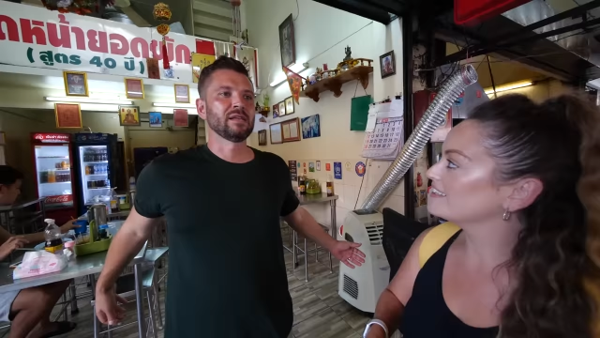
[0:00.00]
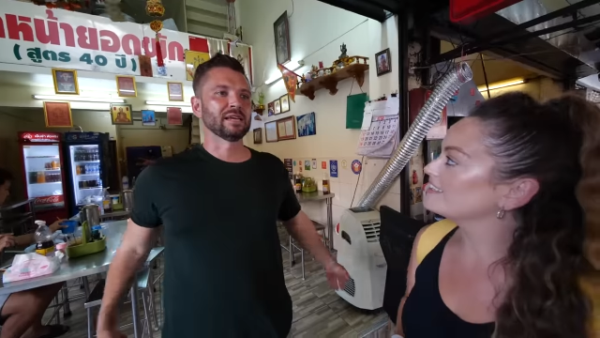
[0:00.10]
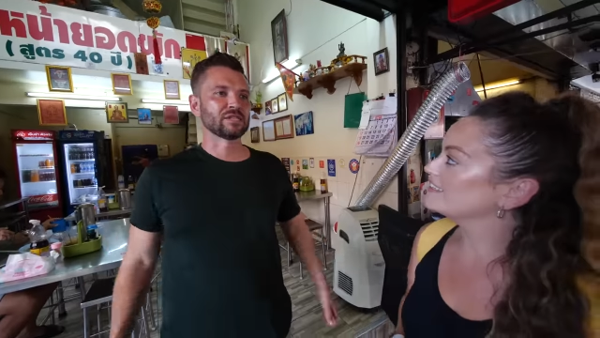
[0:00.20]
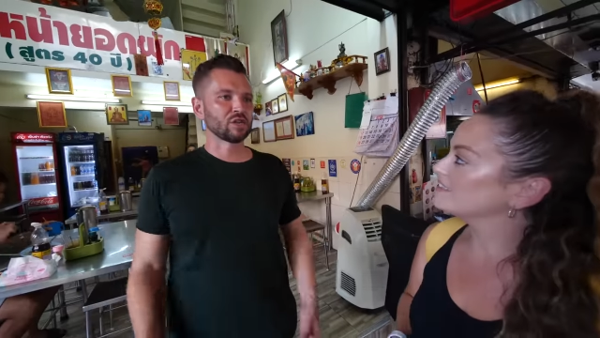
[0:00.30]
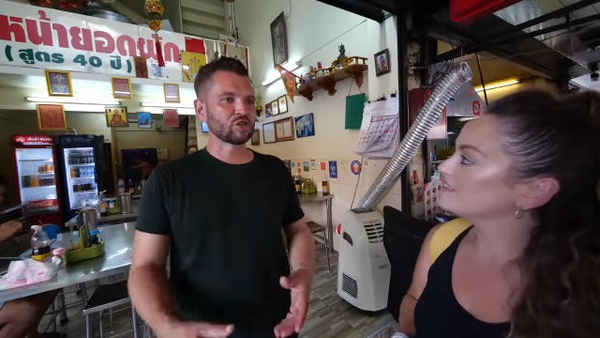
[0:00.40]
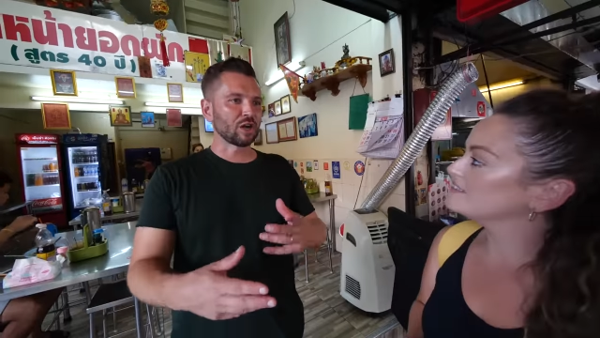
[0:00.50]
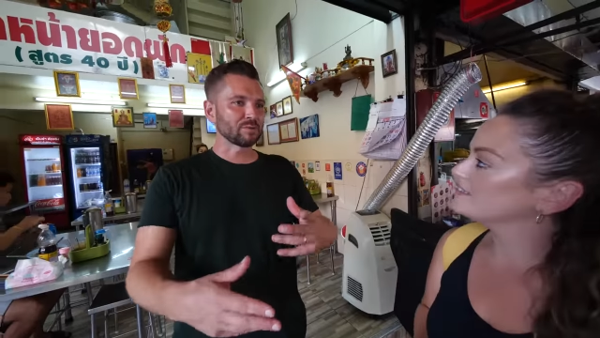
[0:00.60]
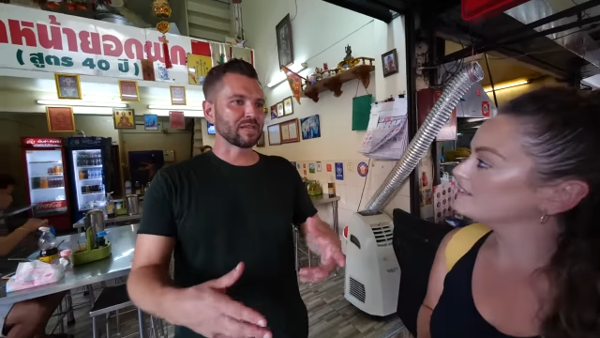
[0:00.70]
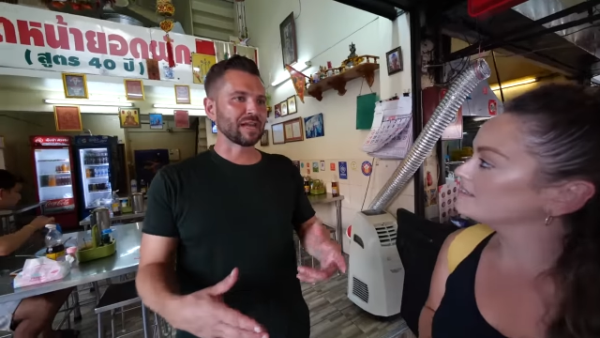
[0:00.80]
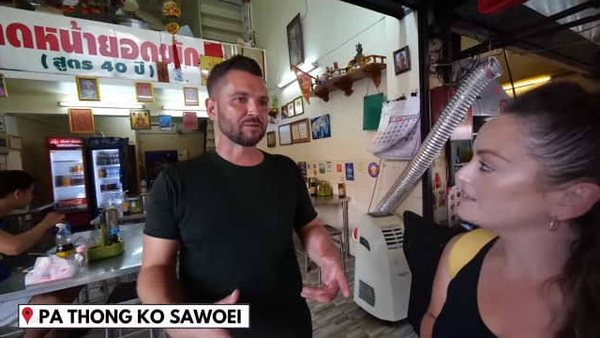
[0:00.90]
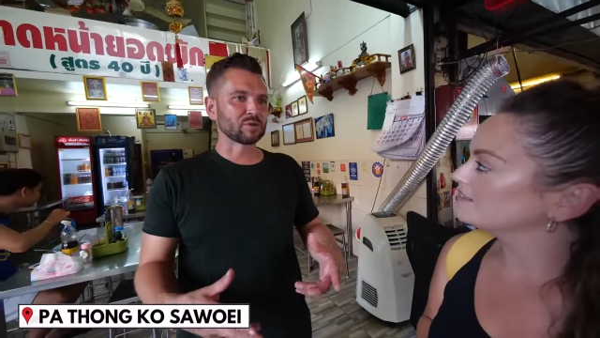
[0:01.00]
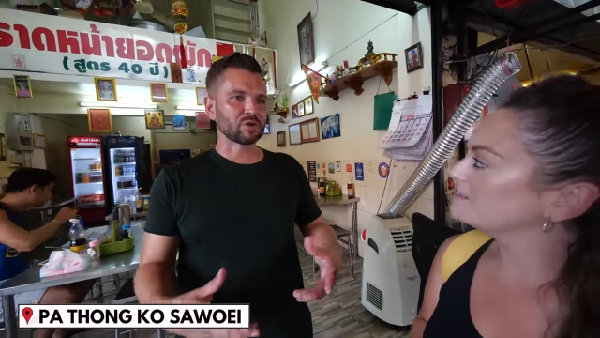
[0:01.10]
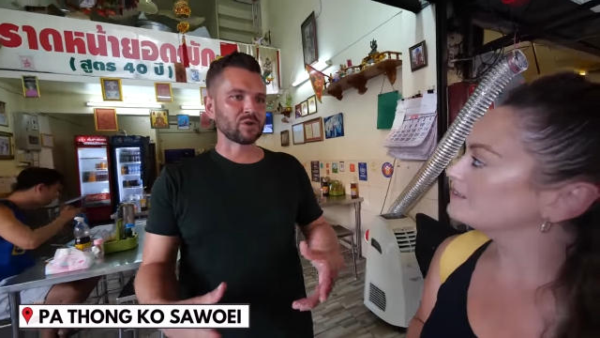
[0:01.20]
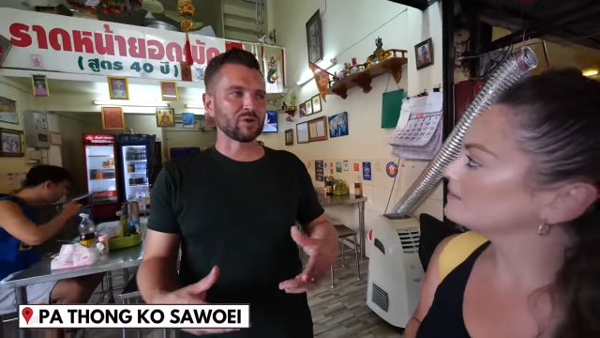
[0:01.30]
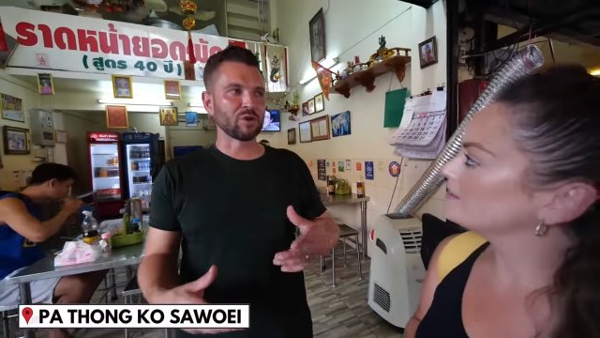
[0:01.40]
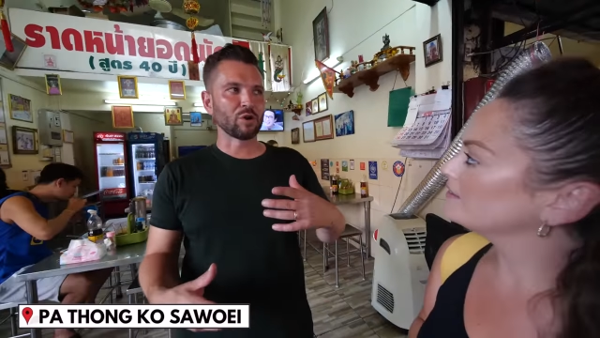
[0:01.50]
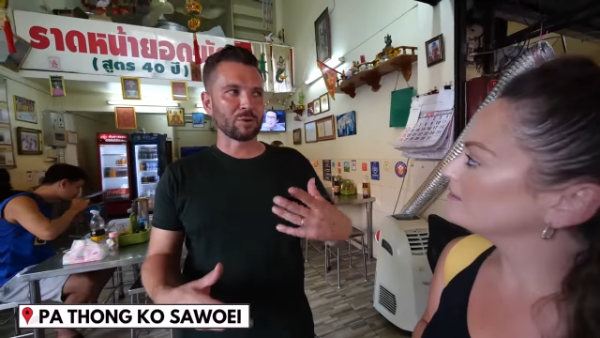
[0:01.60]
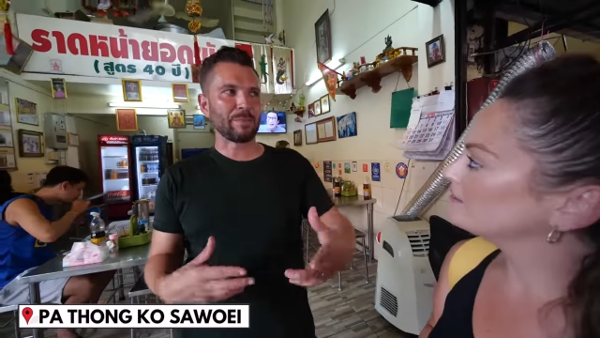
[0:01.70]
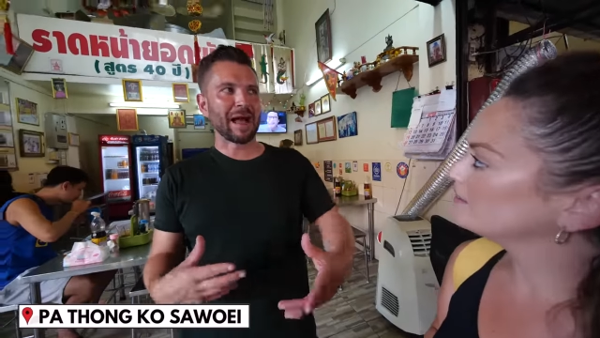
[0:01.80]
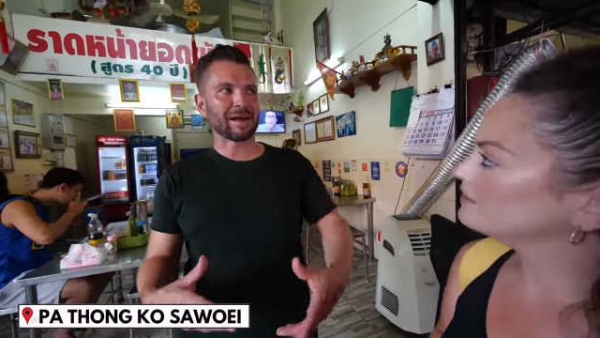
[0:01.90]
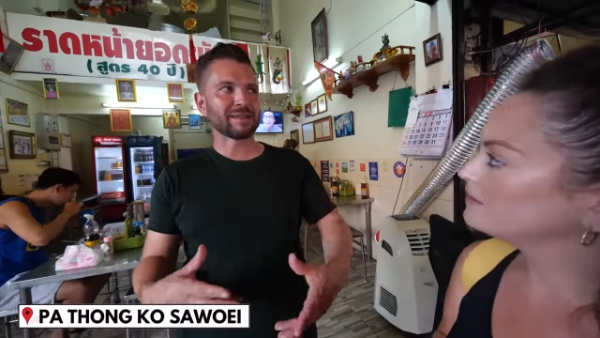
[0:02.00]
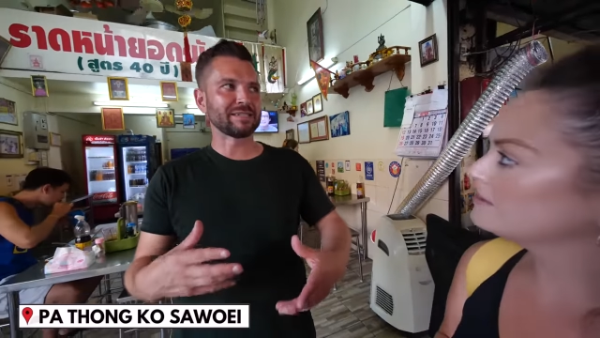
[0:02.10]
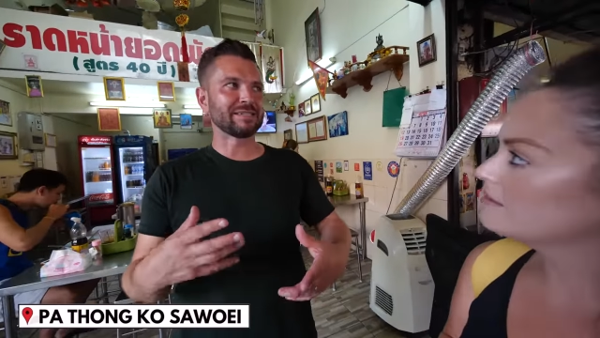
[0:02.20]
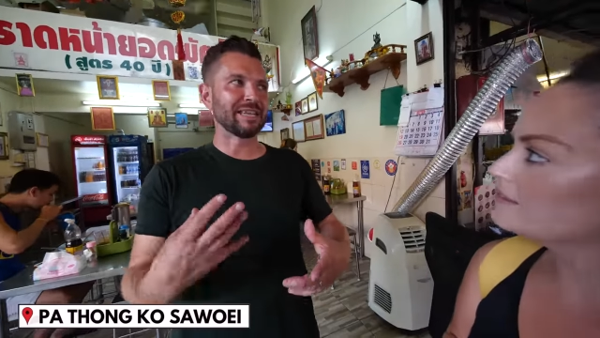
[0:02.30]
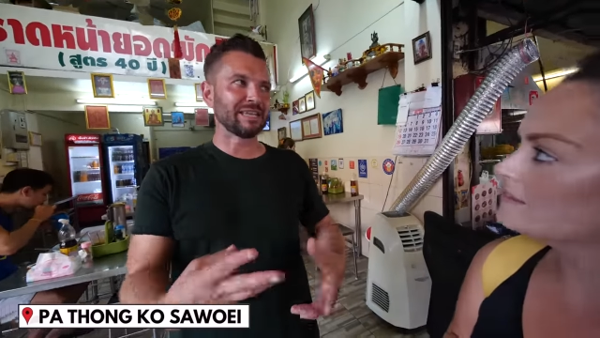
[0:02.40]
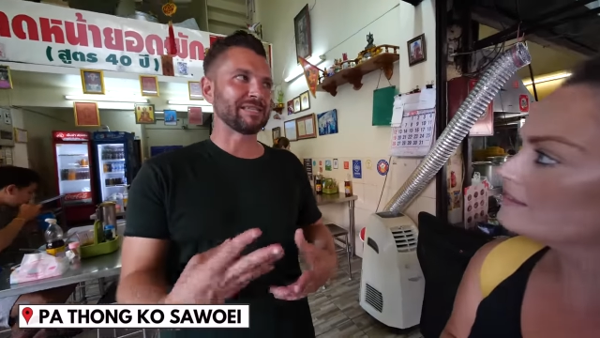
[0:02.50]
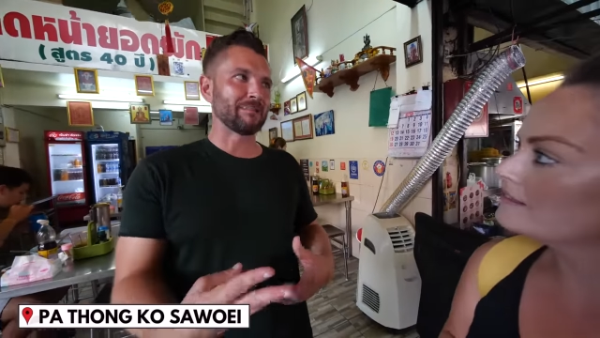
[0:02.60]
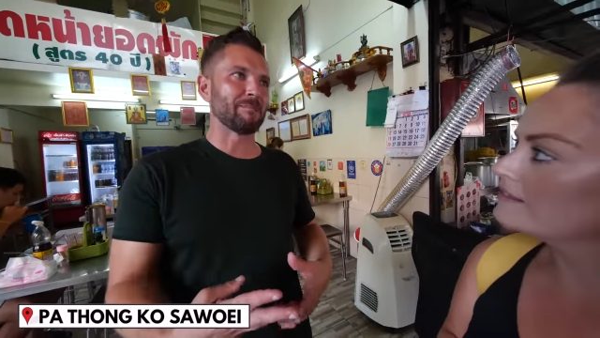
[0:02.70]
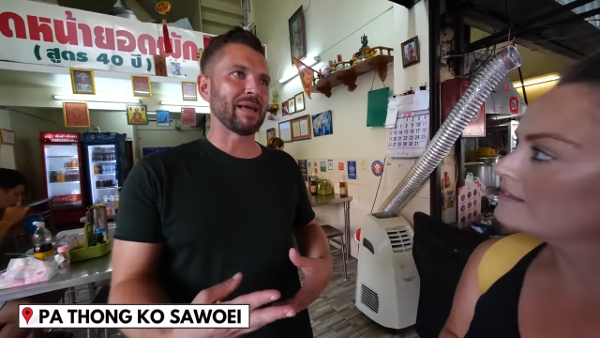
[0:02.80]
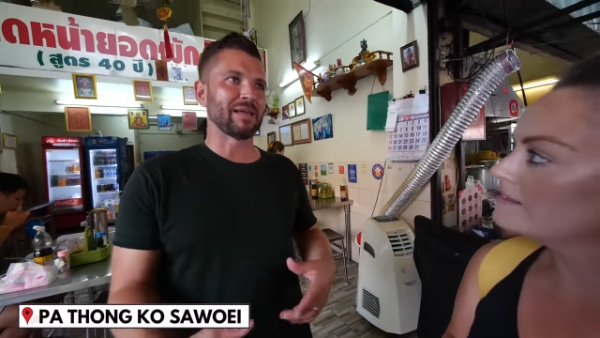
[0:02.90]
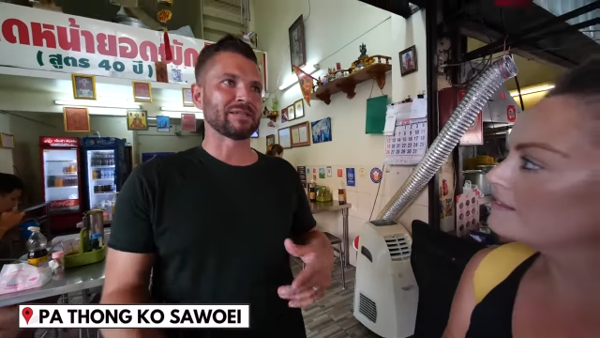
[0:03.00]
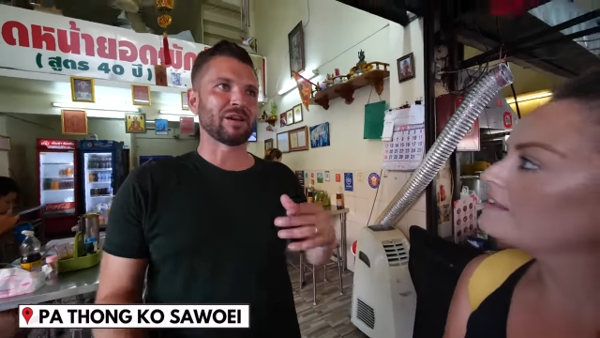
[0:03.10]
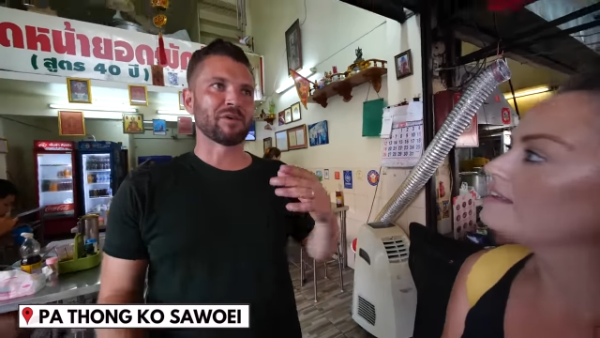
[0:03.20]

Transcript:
Speaker 1: Yeah, so the shop's name's Yodpak Sisib B, so